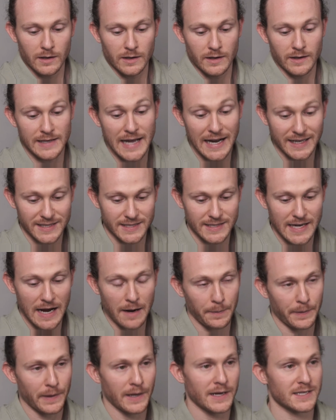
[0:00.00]
Next
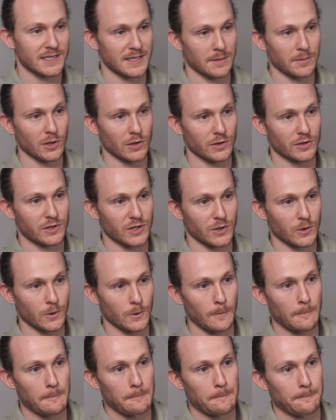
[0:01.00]
step, similar
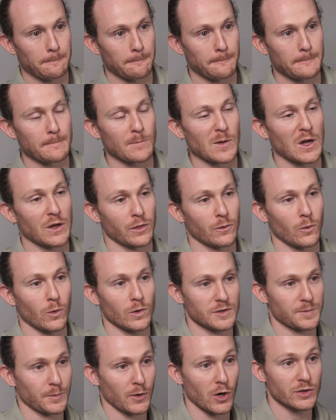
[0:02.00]
to
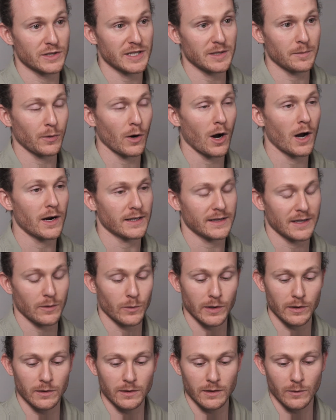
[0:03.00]
Thorne's protein product that
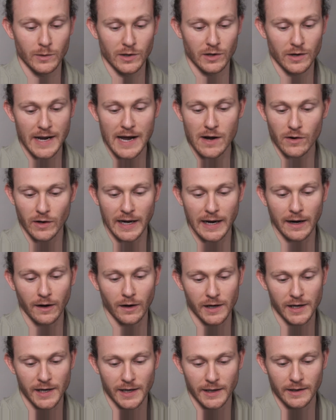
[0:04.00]
we are, we are now
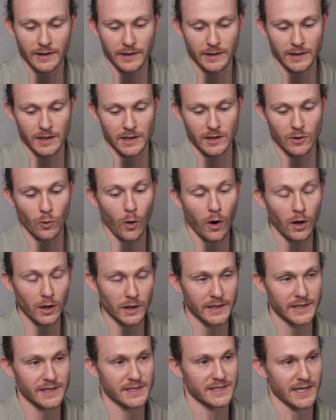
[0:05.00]
carrying, the
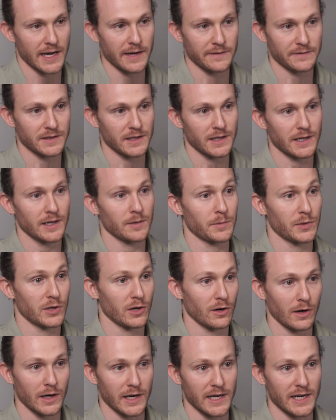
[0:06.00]
quality, safety, and
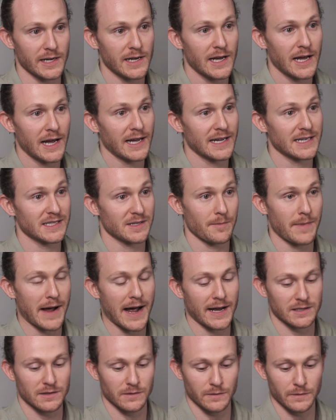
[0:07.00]
purity is a
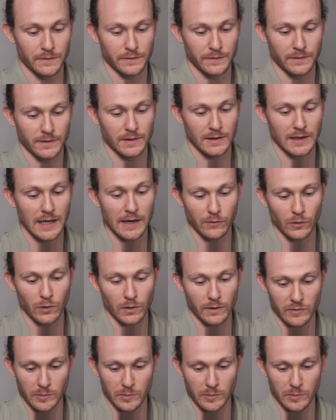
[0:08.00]
massive level of